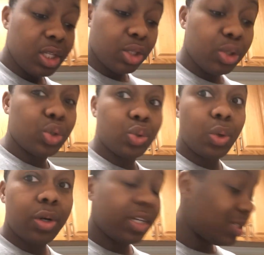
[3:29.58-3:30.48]
the
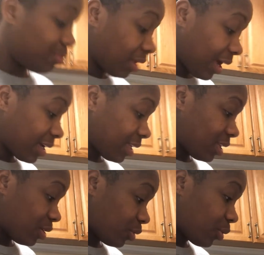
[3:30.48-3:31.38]
drawer is blocking
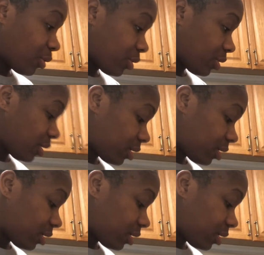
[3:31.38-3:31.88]
the door.